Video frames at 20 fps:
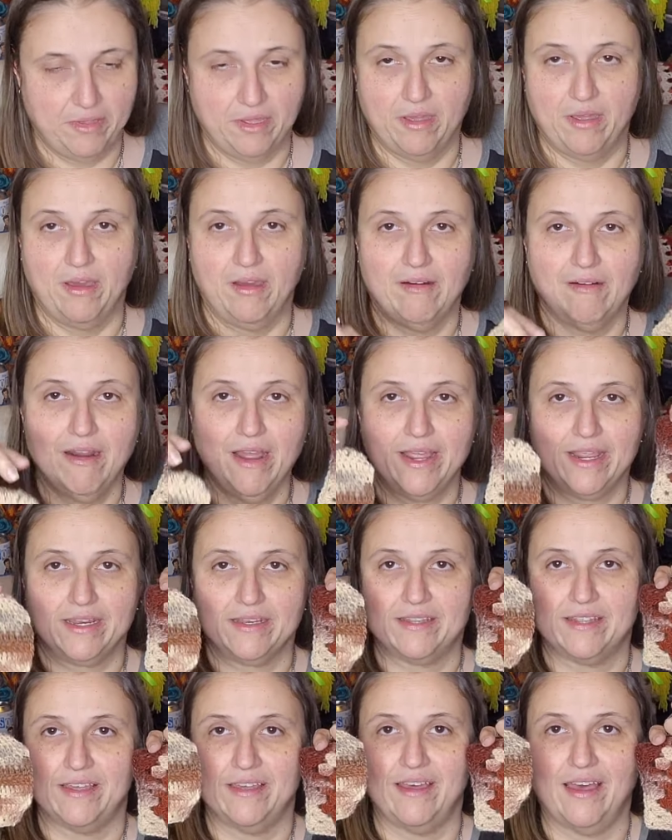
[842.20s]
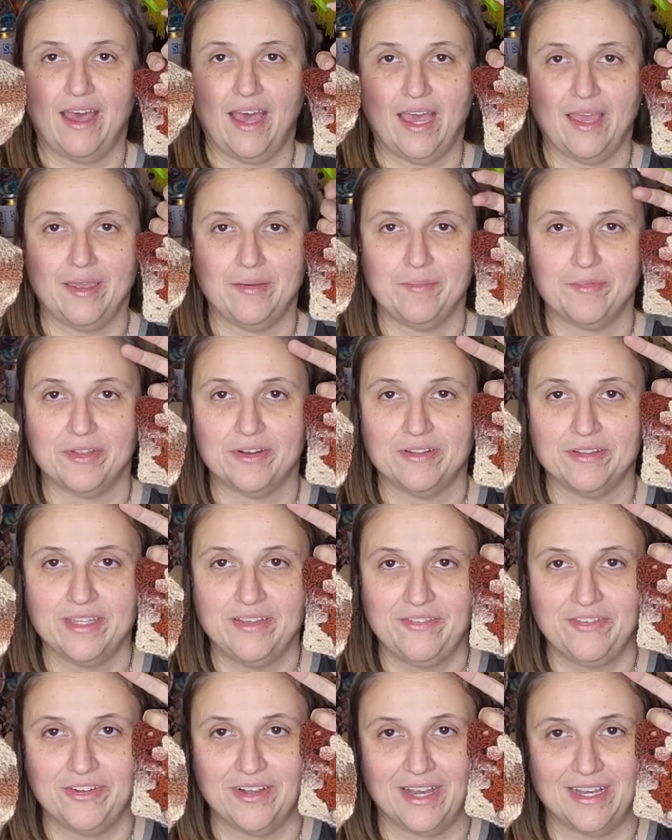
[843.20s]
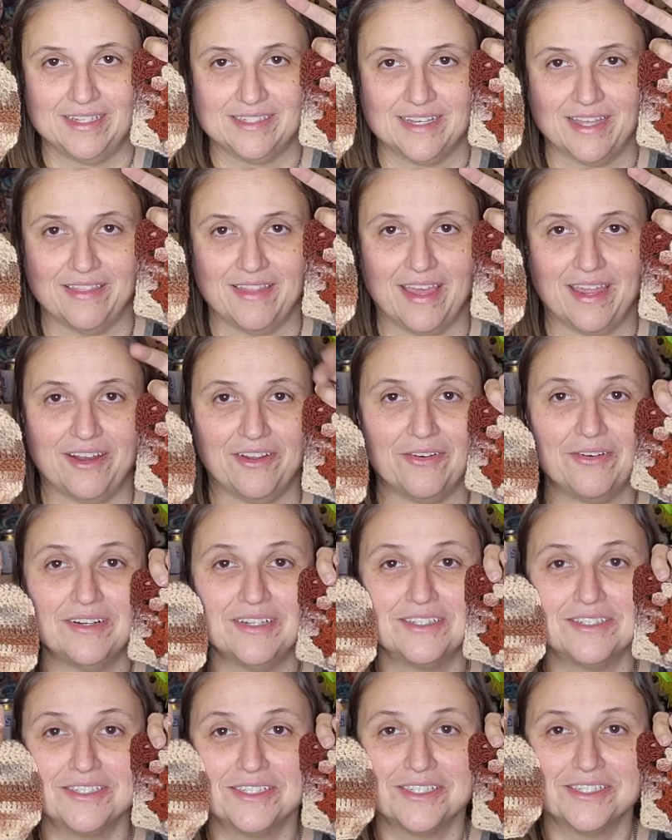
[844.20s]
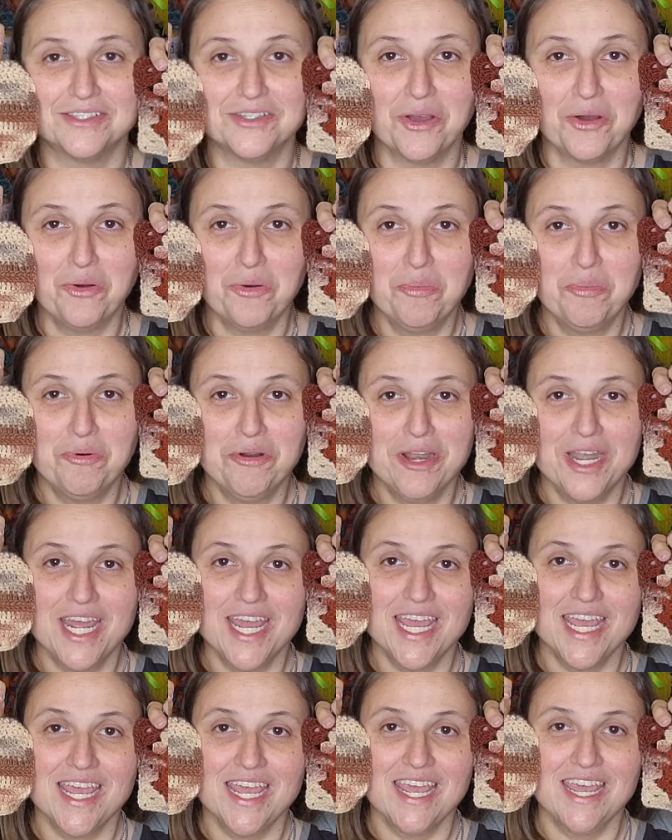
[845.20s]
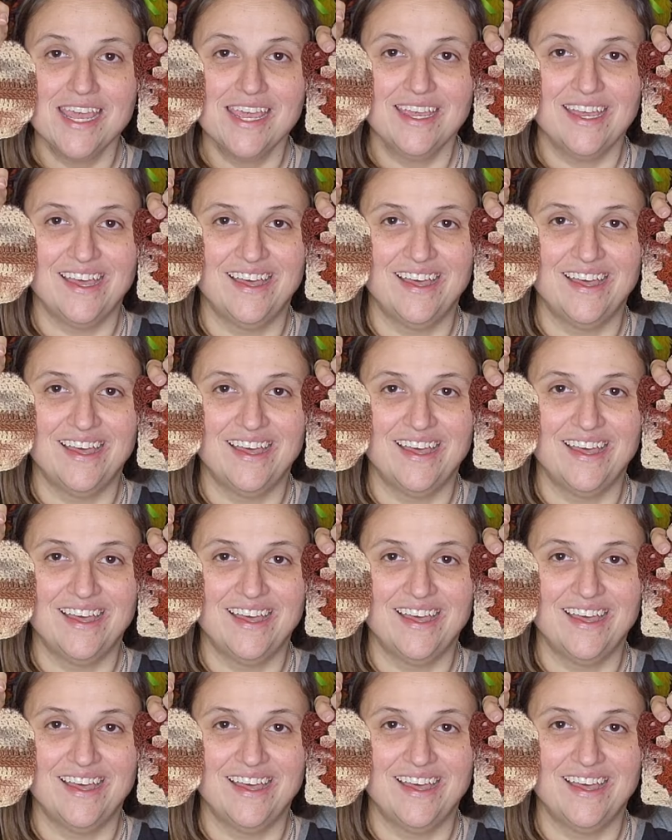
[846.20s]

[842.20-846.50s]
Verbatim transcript: All right, I'm going to leave you guys on that note. They're so pretty.